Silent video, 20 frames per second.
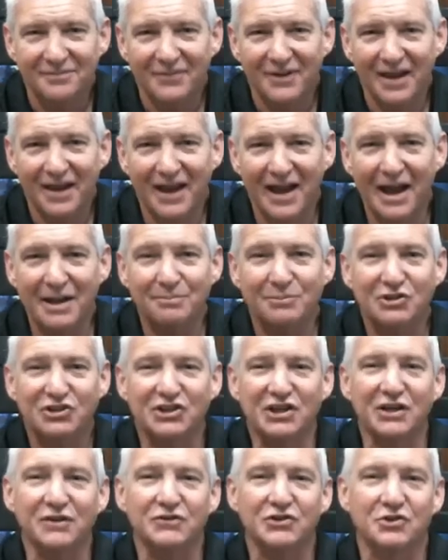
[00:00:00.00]
I'm
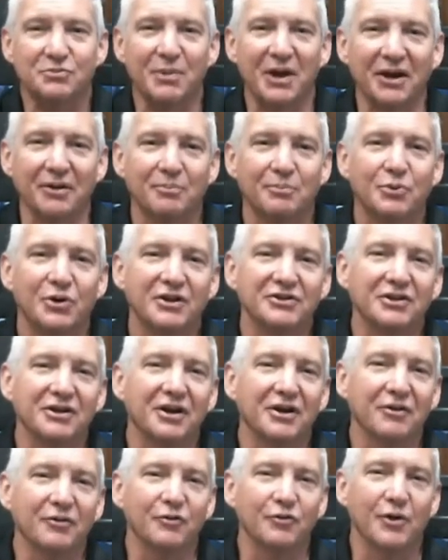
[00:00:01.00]
Steve Schmidt, president
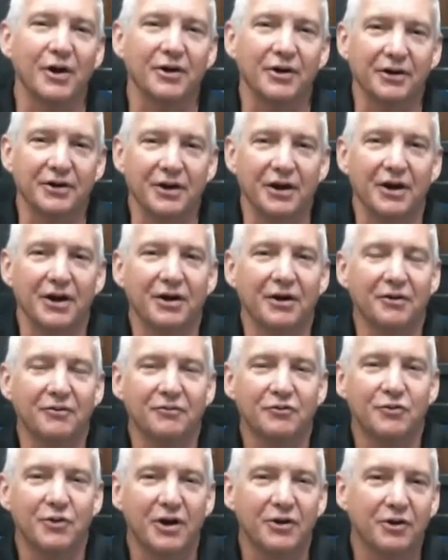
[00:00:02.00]
of Frederick Air in
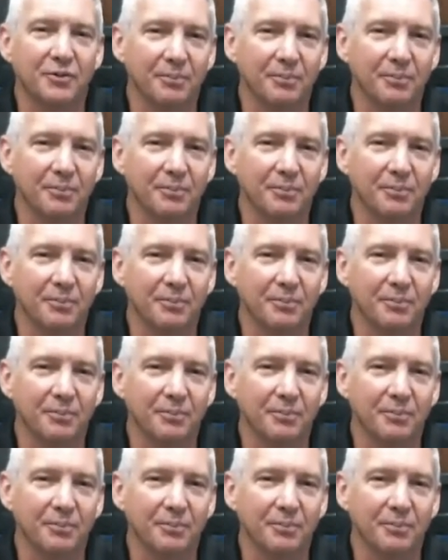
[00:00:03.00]
Frederick,